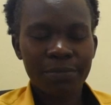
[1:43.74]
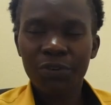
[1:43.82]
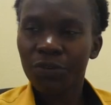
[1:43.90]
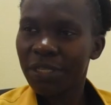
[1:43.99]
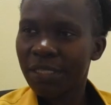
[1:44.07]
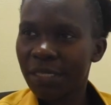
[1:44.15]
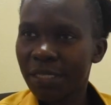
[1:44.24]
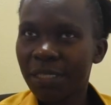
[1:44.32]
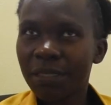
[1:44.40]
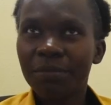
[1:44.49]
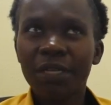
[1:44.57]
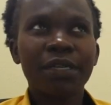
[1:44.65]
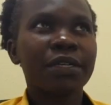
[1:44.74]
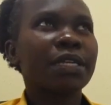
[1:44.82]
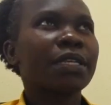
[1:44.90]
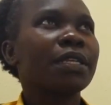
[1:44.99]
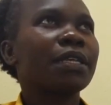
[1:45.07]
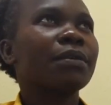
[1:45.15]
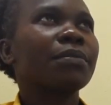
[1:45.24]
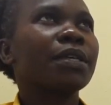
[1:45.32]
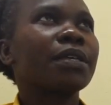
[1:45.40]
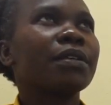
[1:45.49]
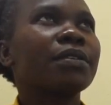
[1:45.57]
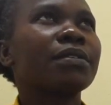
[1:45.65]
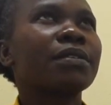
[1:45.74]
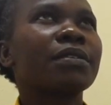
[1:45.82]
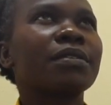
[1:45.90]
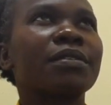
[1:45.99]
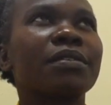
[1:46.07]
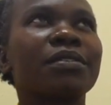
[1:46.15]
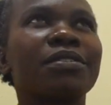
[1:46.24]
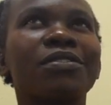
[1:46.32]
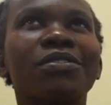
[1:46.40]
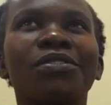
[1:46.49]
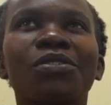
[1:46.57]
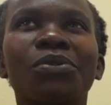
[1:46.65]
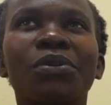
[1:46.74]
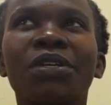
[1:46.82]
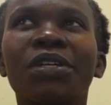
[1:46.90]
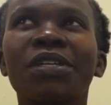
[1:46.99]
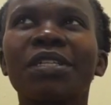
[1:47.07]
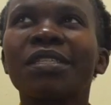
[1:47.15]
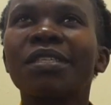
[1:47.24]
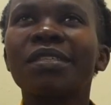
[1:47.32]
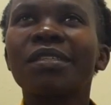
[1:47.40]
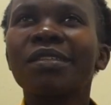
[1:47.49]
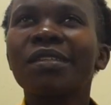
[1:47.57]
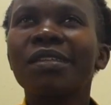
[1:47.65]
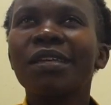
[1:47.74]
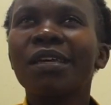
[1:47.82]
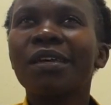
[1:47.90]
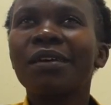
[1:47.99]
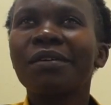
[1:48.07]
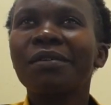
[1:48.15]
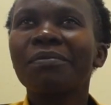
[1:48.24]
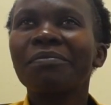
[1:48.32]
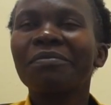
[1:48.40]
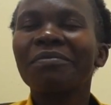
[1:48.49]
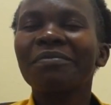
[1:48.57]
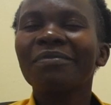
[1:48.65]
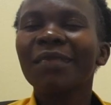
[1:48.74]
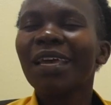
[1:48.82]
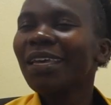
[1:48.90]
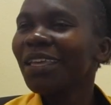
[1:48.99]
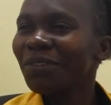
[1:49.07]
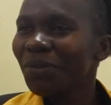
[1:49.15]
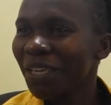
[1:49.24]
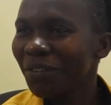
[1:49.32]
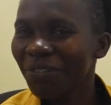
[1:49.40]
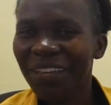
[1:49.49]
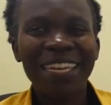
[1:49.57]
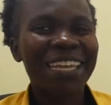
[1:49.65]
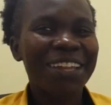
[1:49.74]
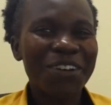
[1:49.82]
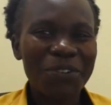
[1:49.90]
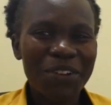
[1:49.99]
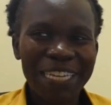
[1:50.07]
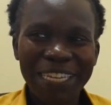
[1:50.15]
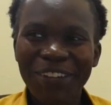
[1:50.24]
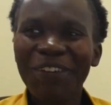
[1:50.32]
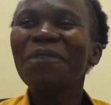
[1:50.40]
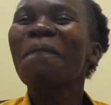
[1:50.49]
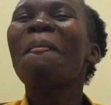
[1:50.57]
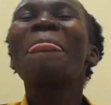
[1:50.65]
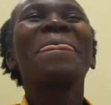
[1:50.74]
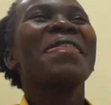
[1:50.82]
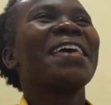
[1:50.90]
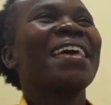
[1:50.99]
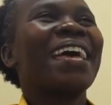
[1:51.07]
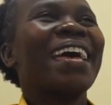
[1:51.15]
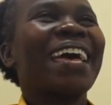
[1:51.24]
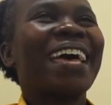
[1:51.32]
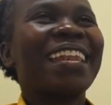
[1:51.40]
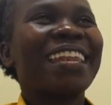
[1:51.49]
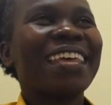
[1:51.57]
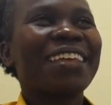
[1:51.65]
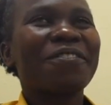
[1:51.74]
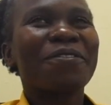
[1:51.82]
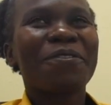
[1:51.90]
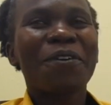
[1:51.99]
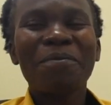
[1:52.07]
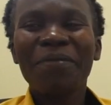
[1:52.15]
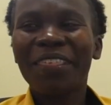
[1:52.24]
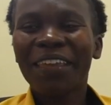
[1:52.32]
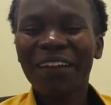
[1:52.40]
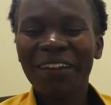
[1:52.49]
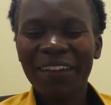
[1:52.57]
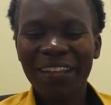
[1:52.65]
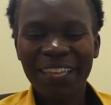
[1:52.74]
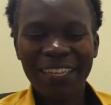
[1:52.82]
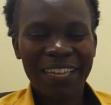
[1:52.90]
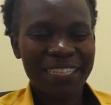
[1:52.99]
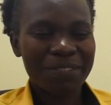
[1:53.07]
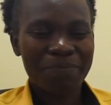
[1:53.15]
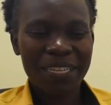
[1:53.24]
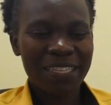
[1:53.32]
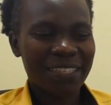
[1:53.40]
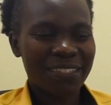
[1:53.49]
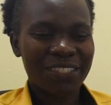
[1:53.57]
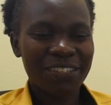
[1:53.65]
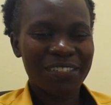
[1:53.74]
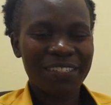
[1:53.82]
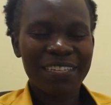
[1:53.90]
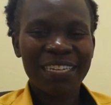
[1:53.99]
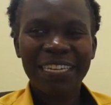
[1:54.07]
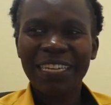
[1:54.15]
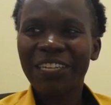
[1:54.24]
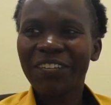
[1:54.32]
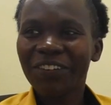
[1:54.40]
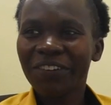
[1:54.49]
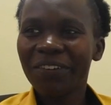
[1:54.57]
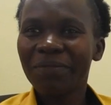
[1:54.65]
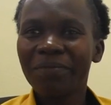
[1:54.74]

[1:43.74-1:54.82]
Crazy Gym. The correct name is Stewart's. I guess we can find that out later. And then from there, I spent just under a year.